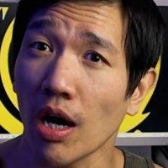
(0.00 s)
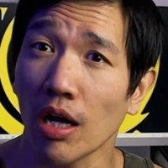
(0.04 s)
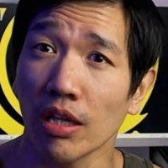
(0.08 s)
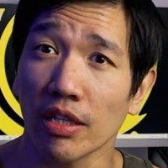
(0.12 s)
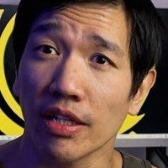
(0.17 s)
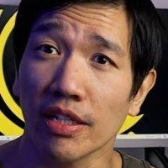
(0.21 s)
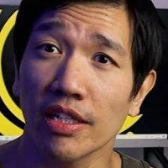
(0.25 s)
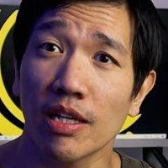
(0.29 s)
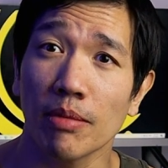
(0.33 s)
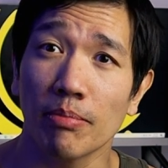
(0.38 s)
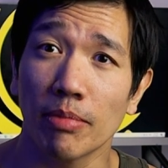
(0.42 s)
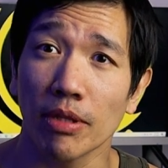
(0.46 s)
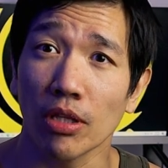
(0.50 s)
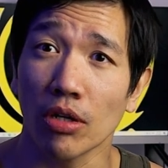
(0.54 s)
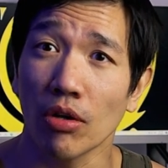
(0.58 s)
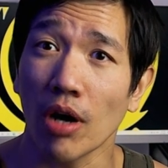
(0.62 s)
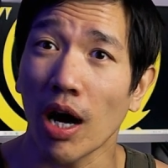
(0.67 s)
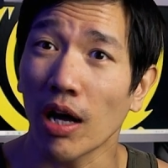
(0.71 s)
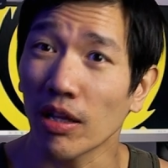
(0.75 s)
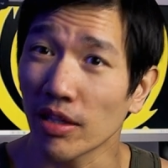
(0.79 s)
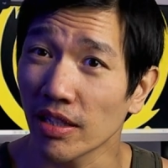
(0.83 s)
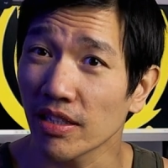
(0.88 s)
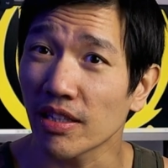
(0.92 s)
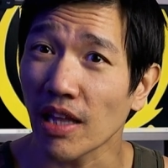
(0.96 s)
I'll link it below.
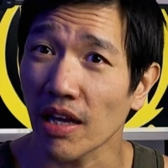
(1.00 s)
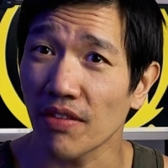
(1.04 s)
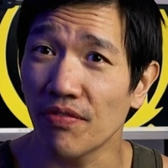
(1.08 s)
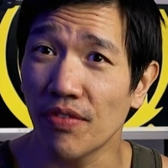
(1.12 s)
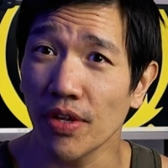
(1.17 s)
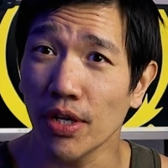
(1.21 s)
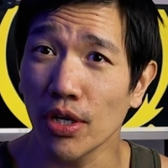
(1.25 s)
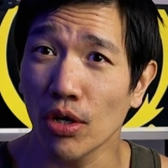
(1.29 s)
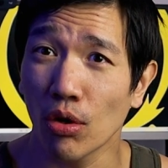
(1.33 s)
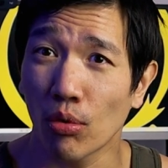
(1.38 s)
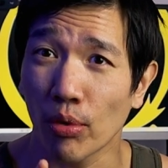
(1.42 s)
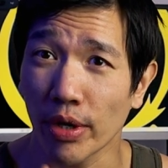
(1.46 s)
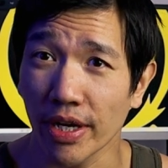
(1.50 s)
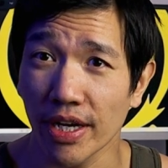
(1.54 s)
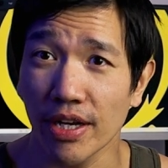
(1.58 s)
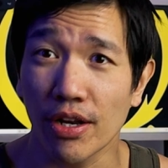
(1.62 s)
I'll link that video where